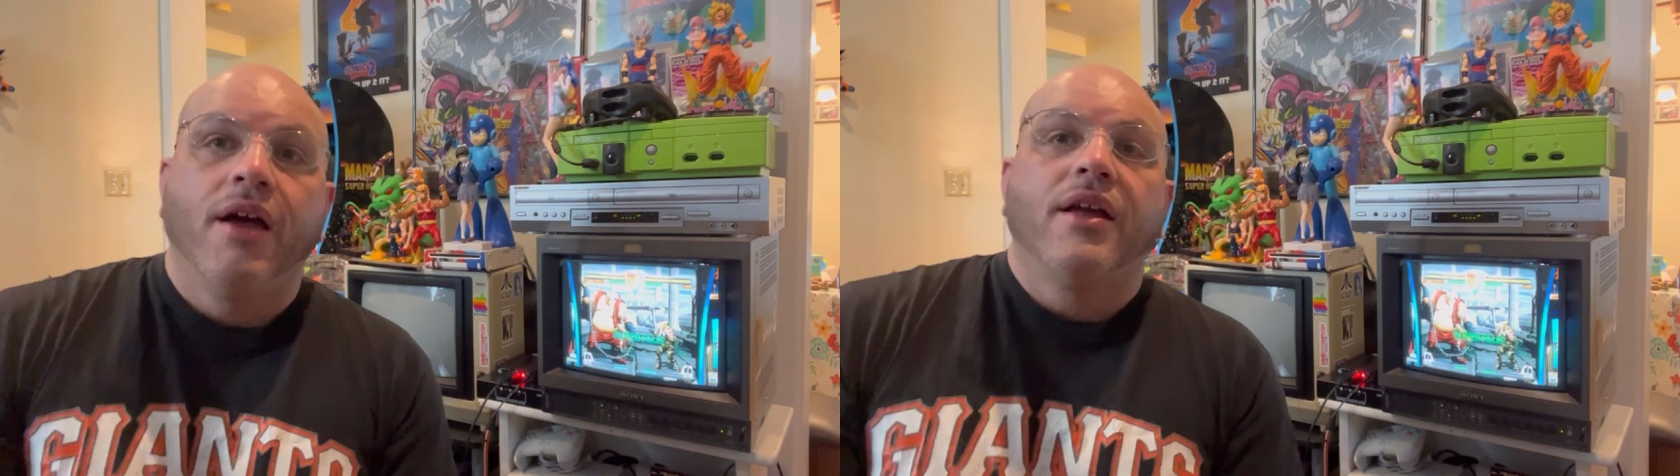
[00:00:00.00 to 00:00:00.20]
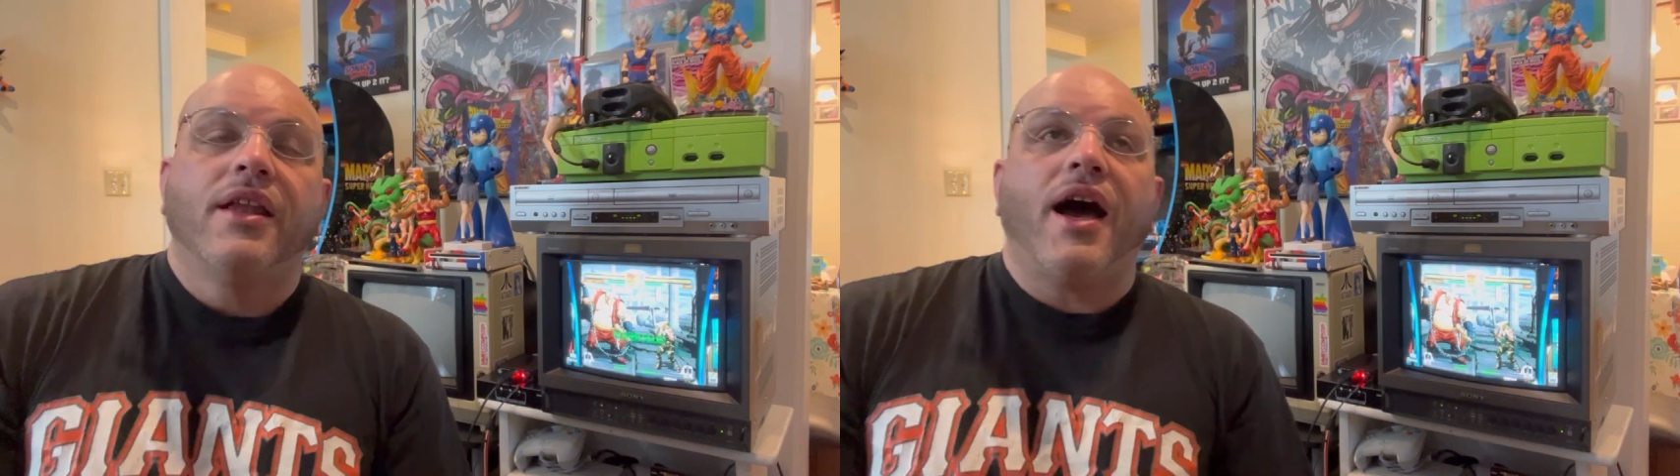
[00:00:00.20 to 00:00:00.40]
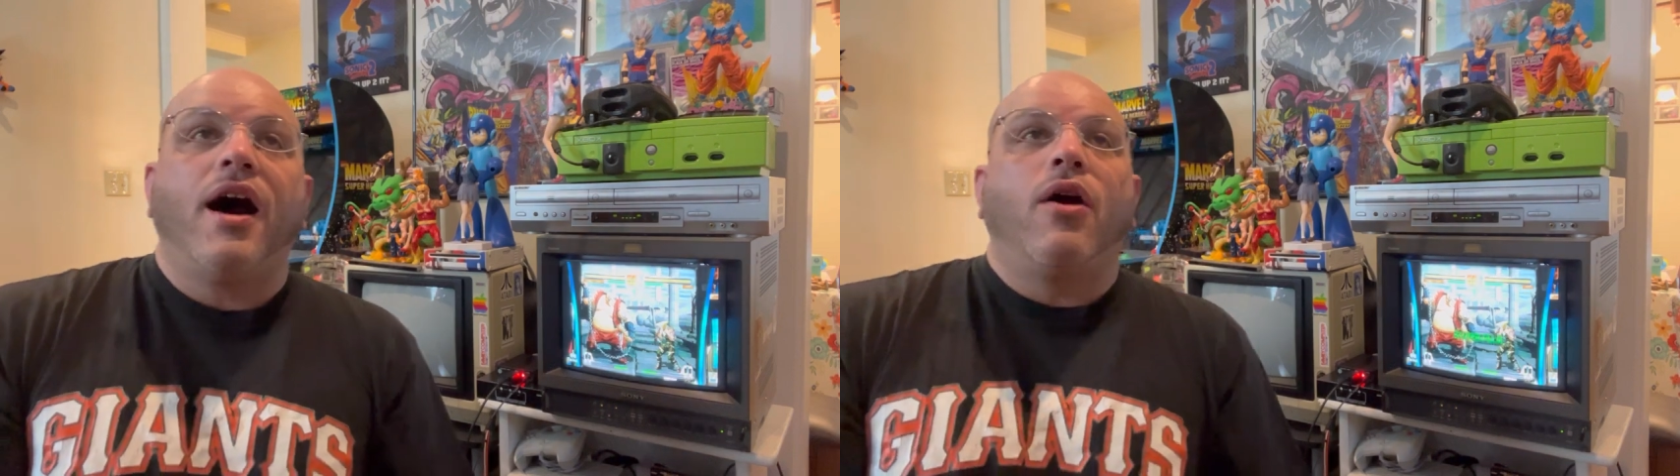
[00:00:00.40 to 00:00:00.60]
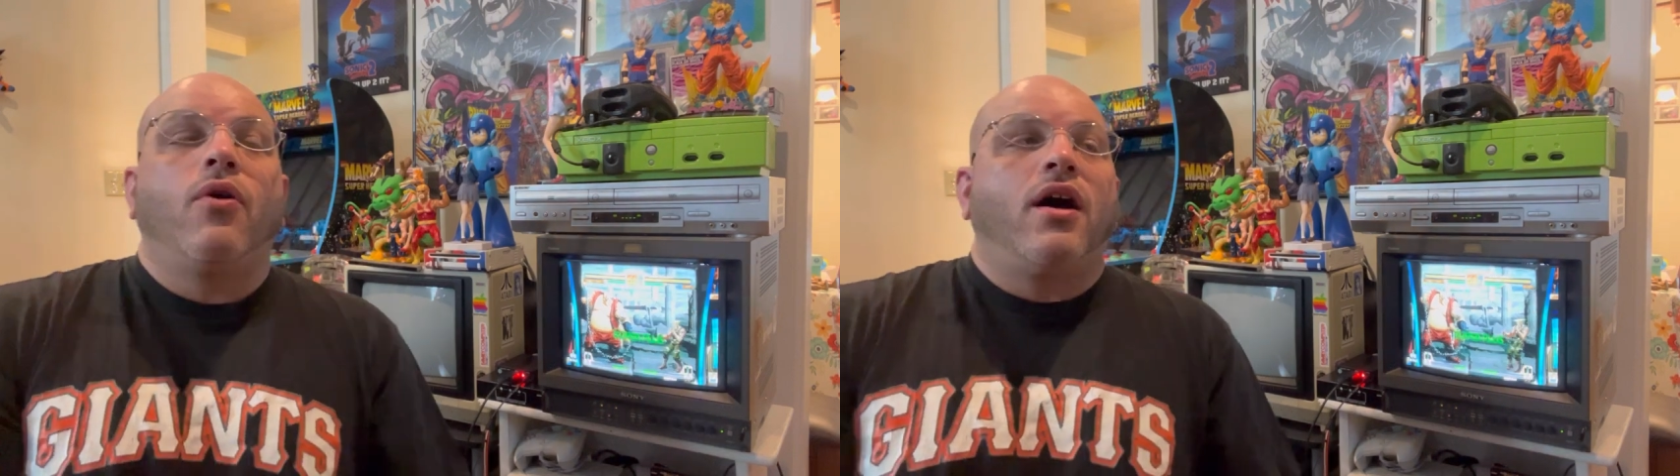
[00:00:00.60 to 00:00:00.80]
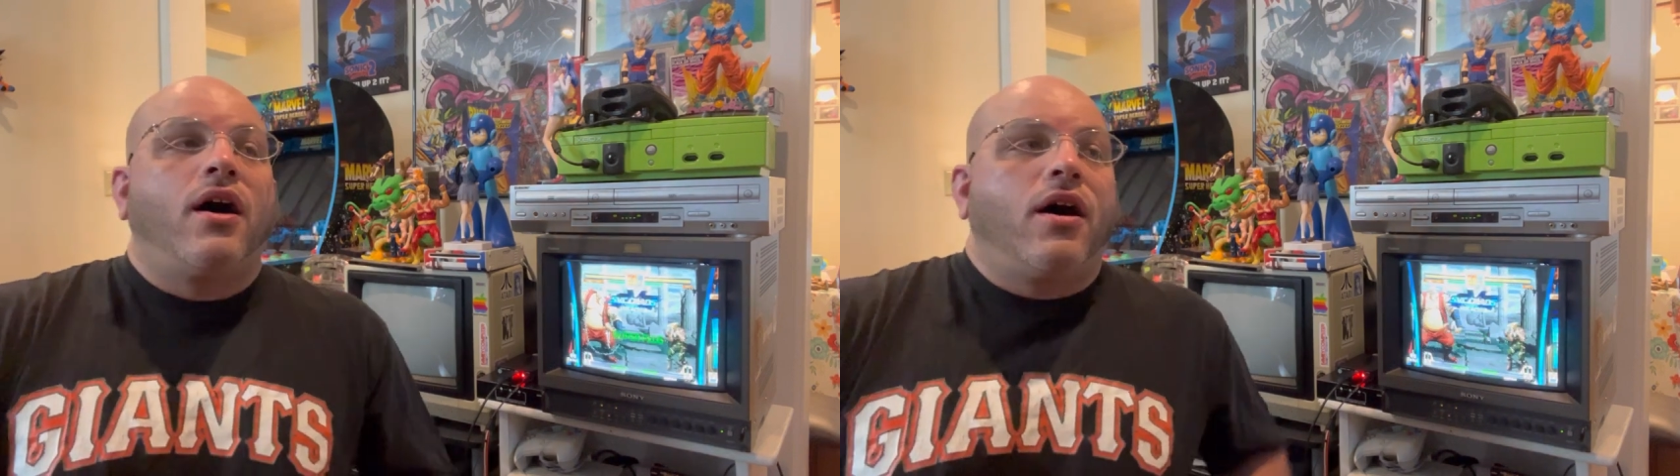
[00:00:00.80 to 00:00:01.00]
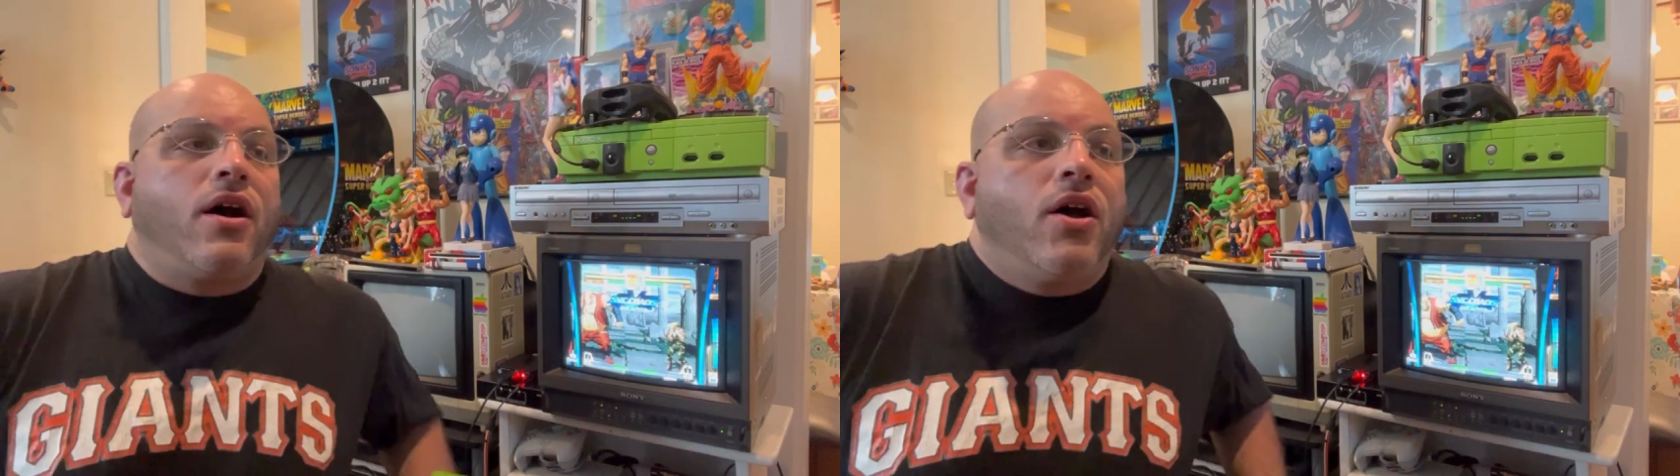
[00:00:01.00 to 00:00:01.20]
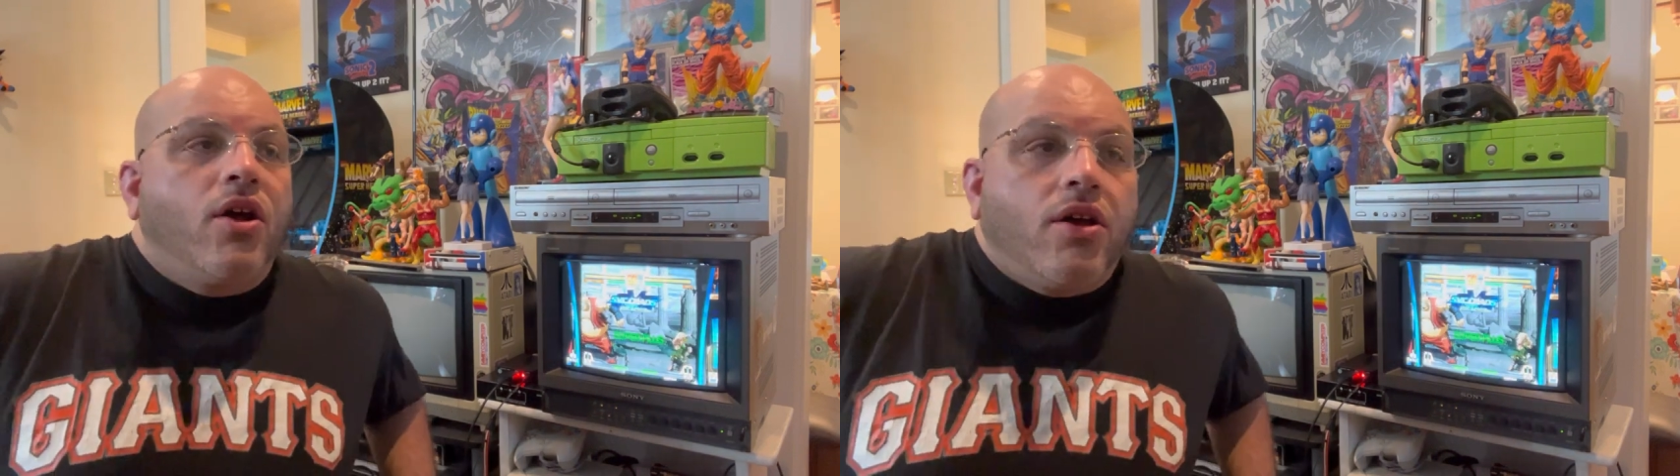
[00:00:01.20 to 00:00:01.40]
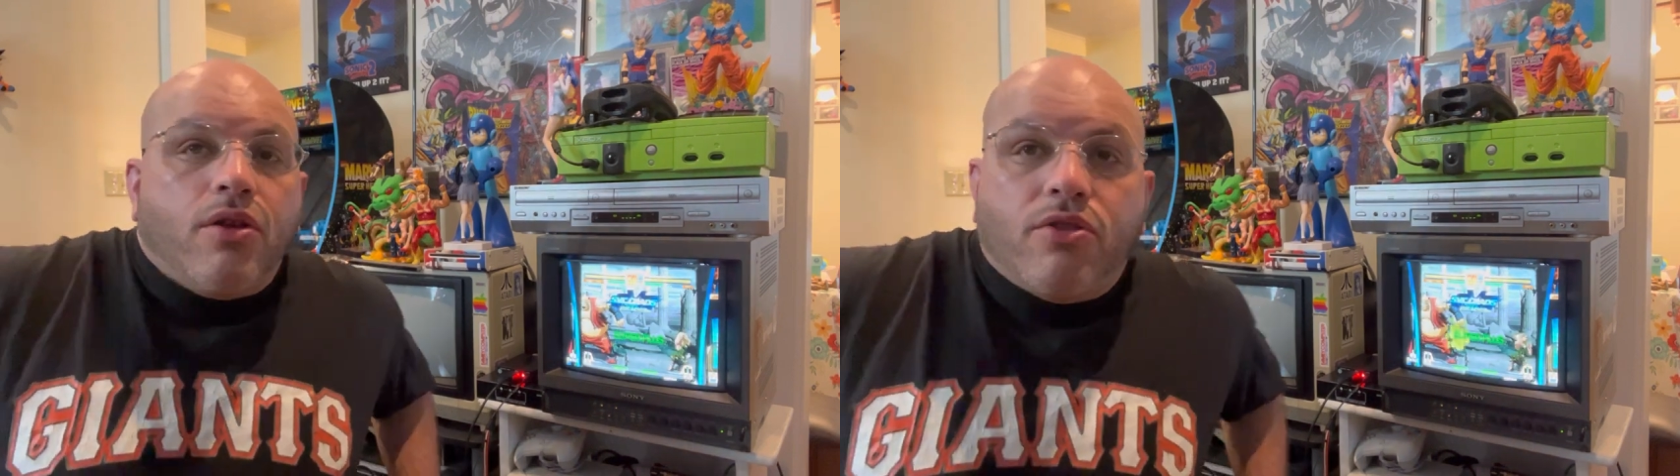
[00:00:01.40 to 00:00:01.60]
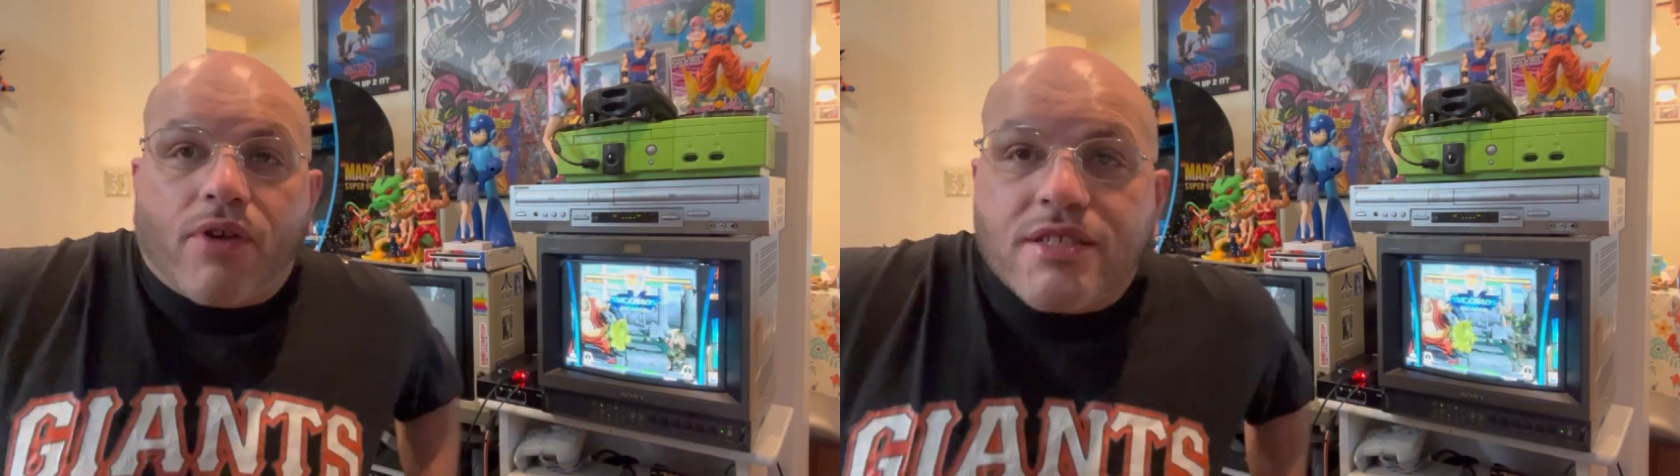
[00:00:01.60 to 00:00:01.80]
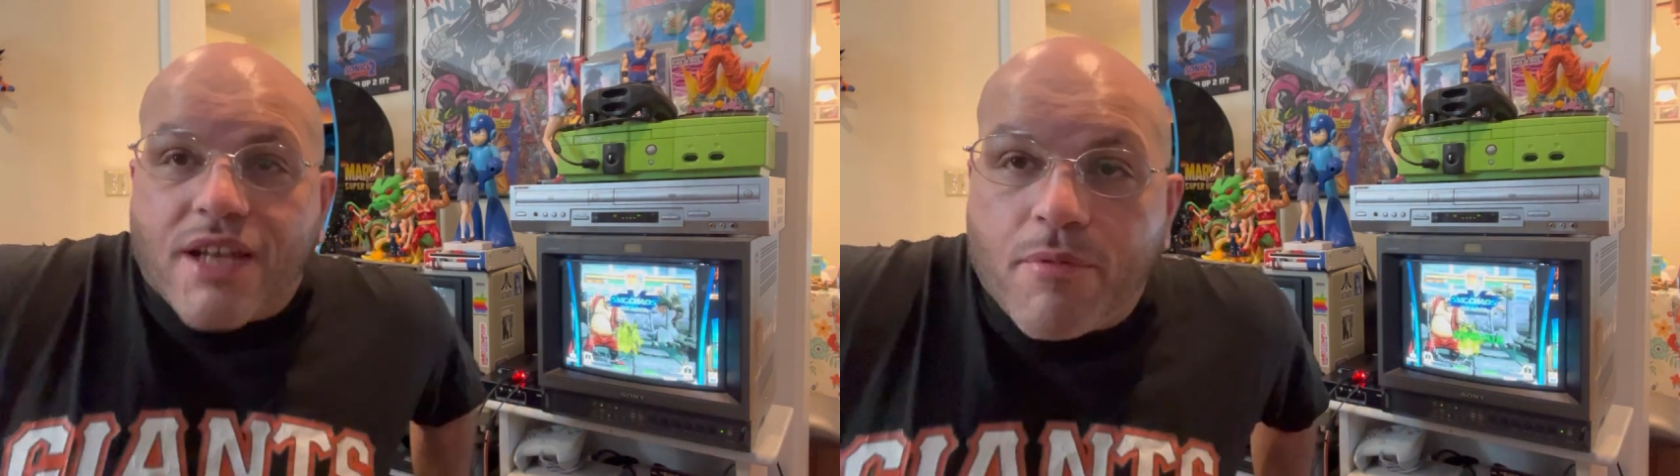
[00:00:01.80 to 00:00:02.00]
Now, uh, the
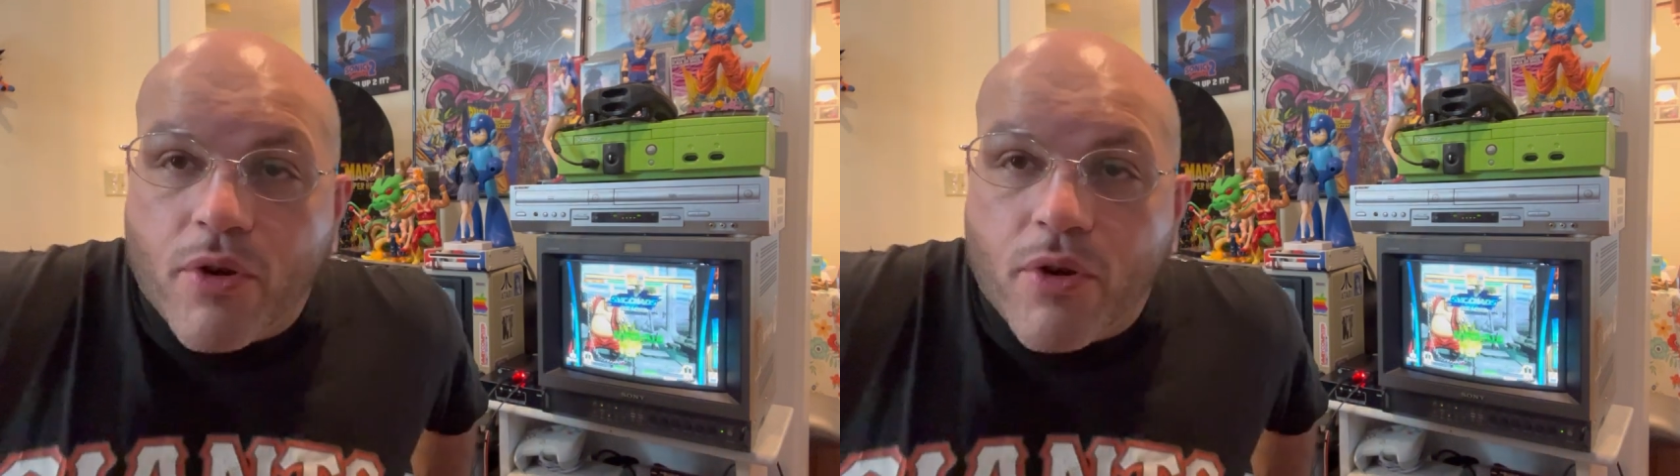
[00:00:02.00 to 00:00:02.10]
reason I'm